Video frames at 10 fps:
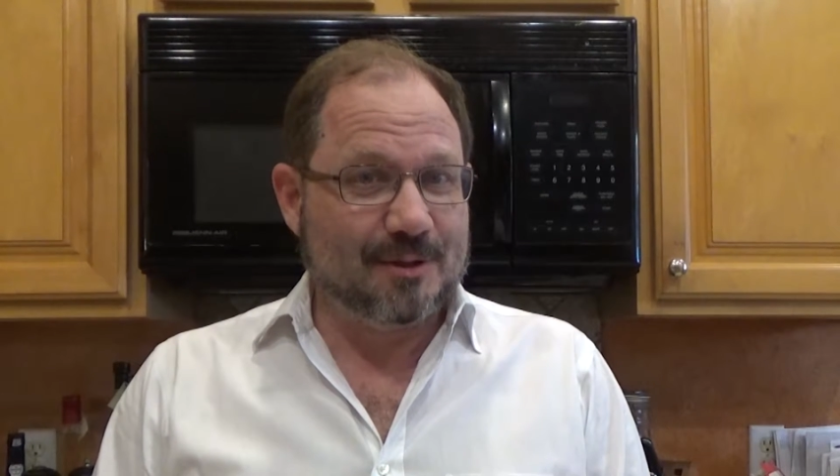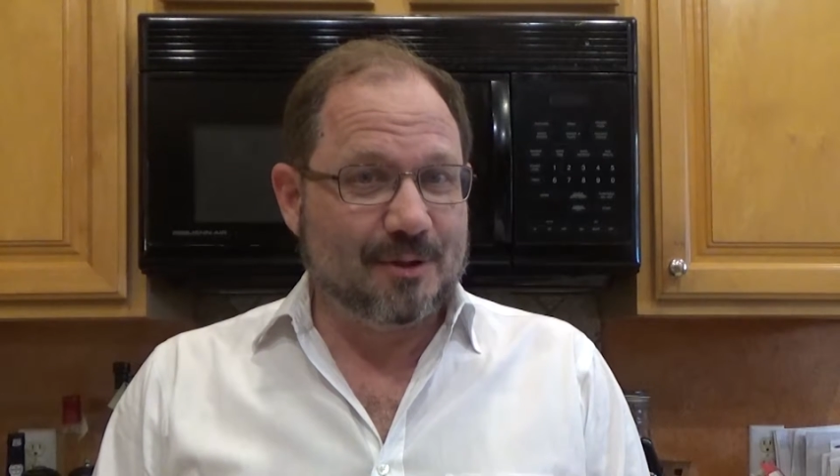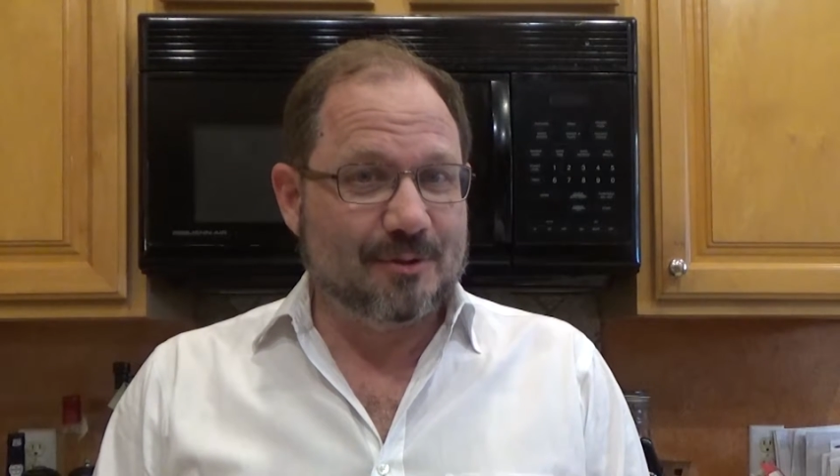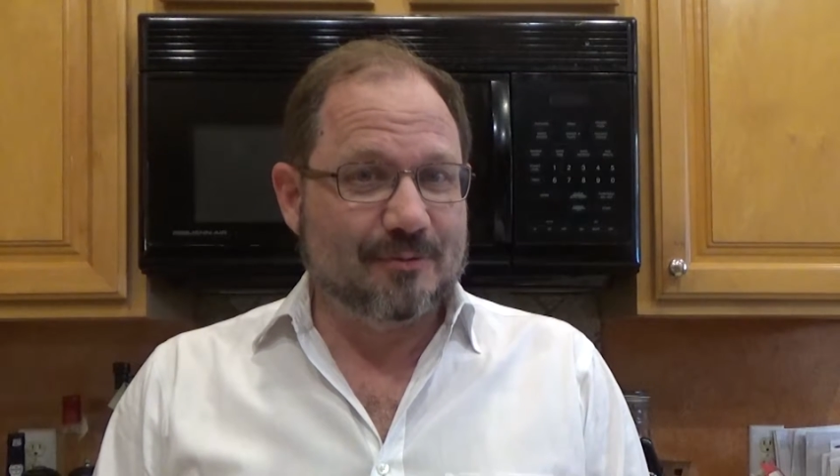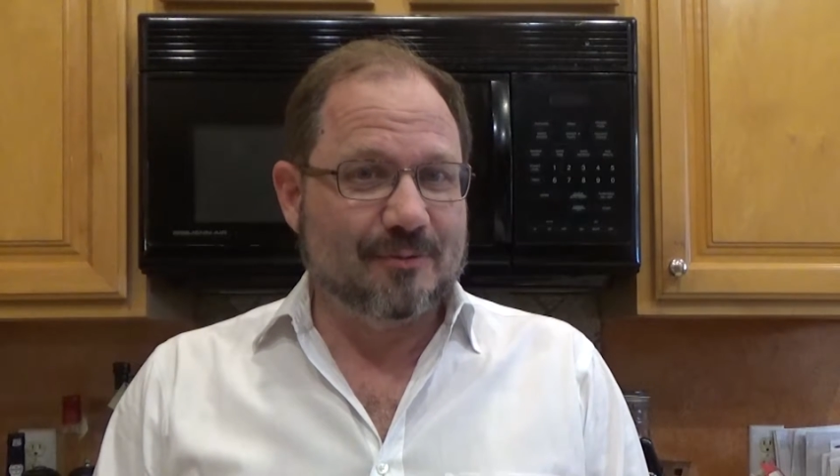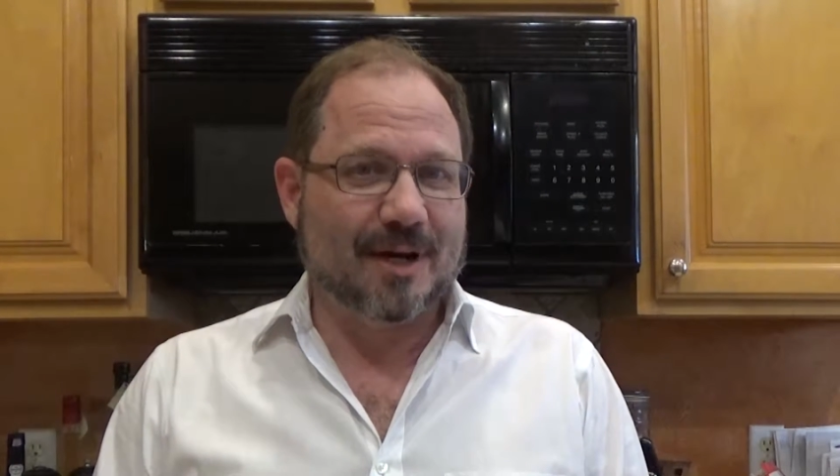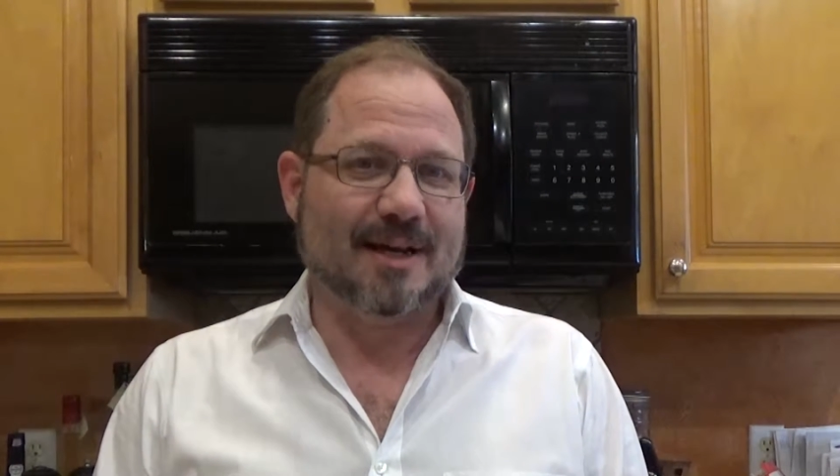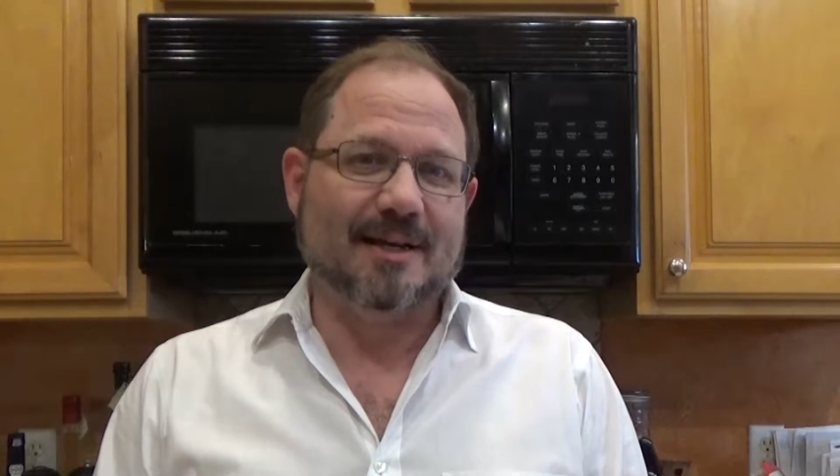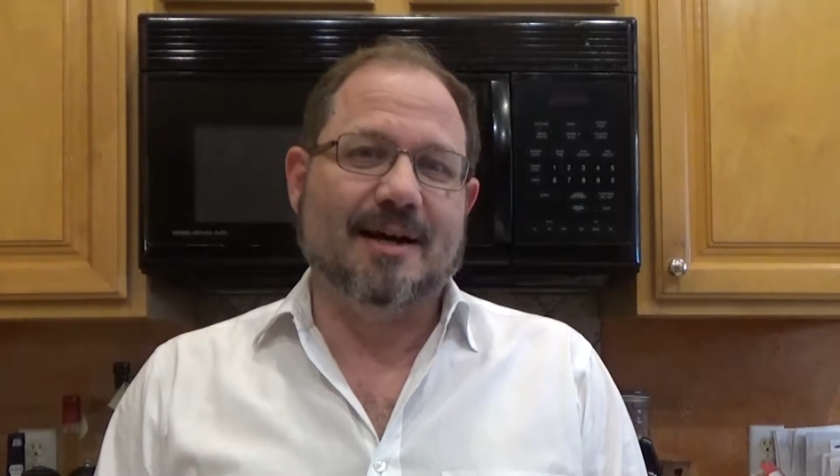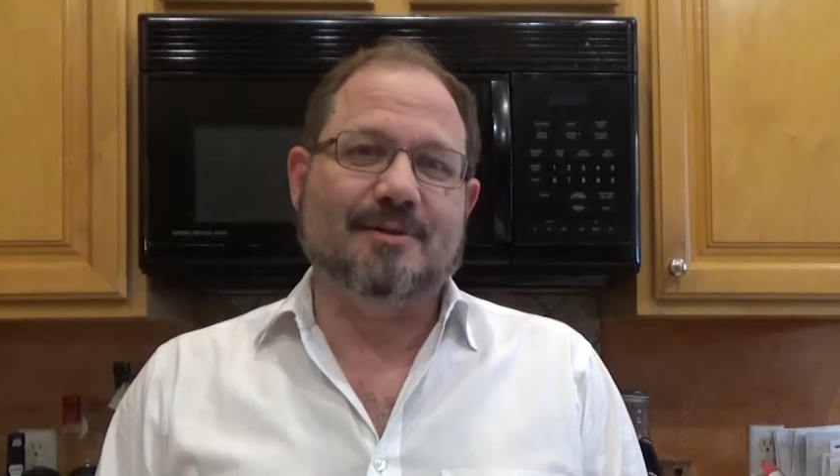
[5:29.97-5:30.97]
stove,
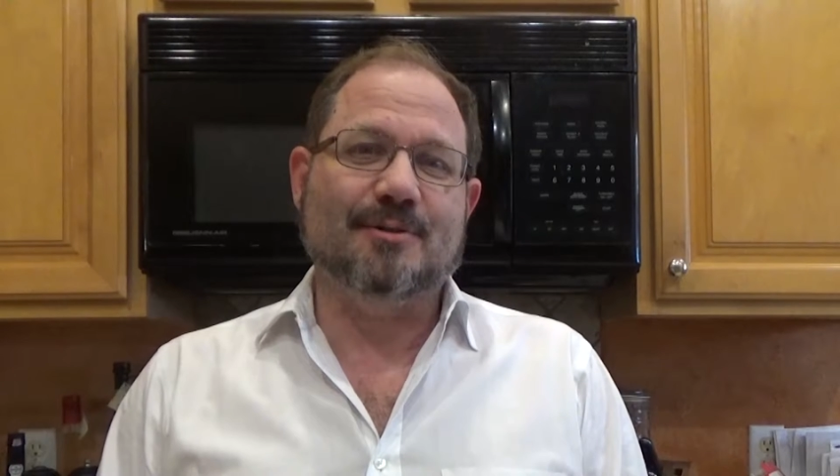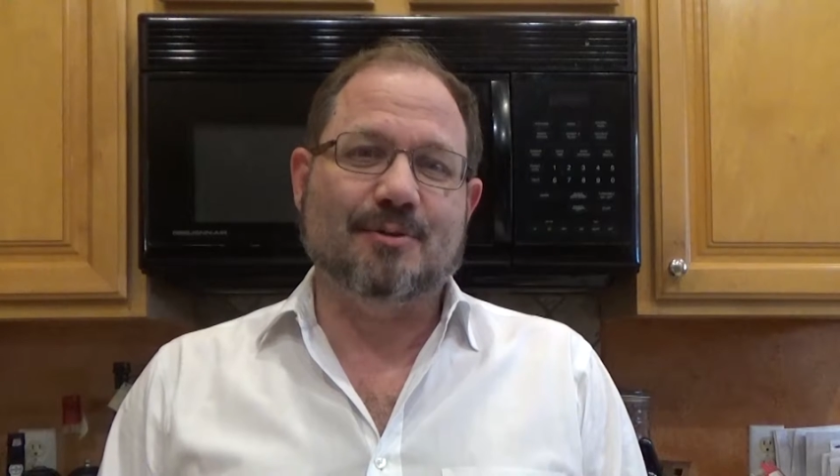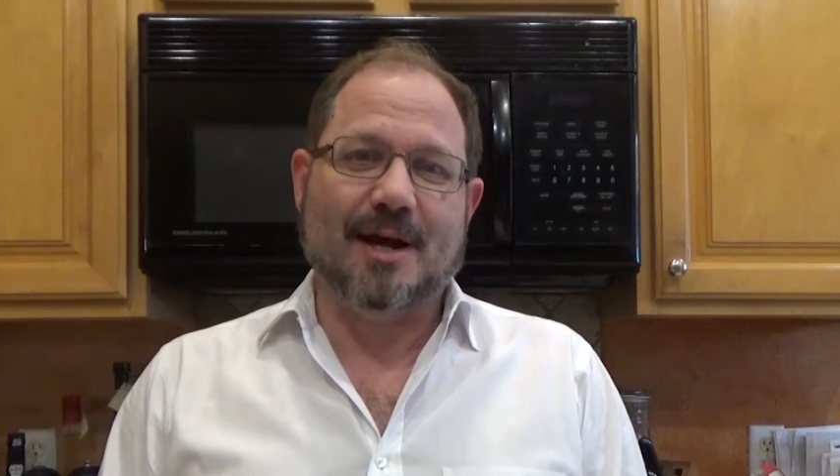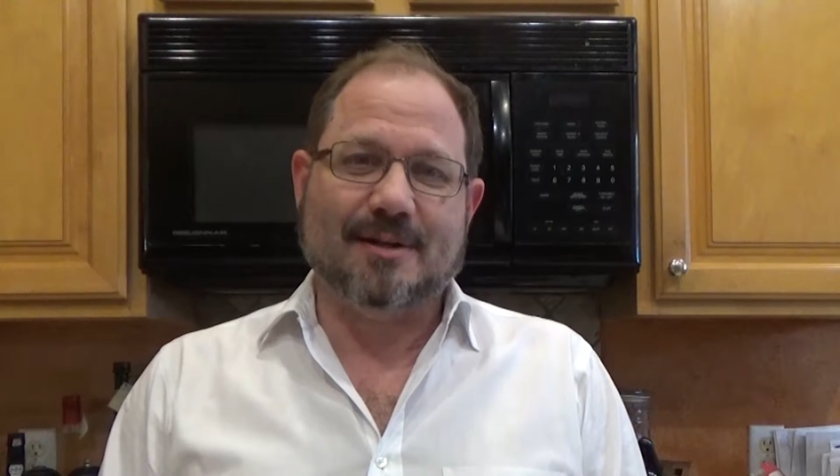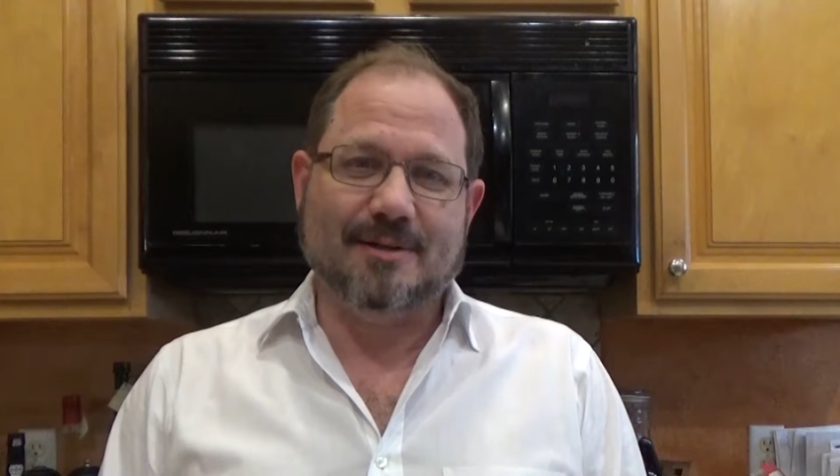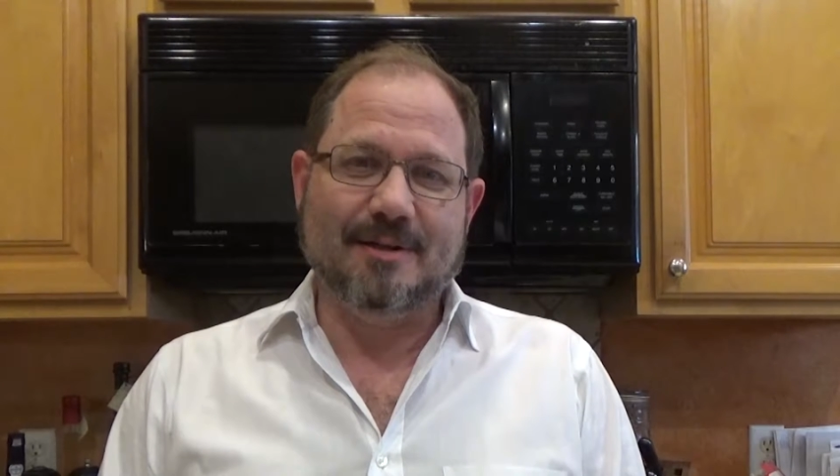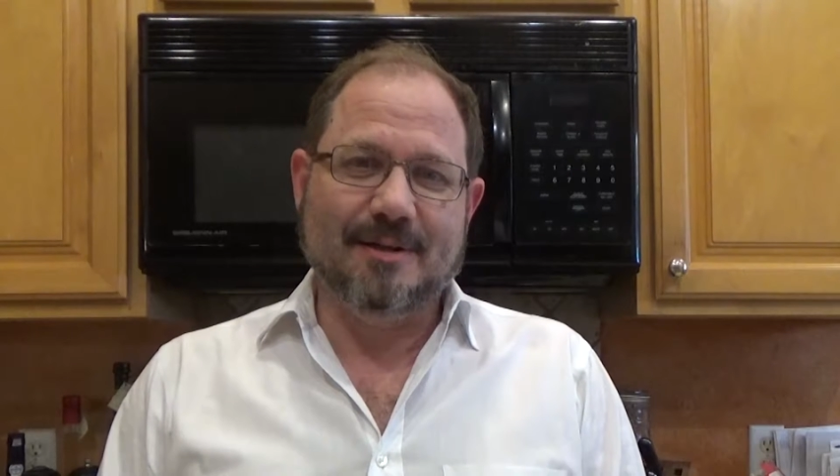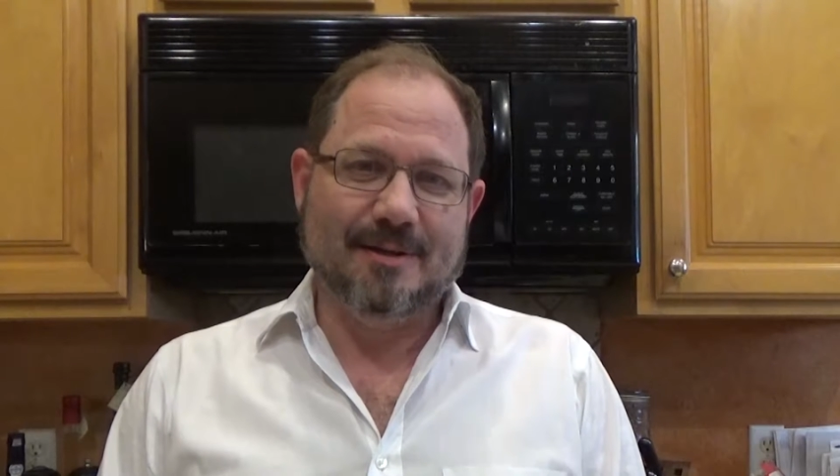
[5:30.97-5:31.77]
I got distracted,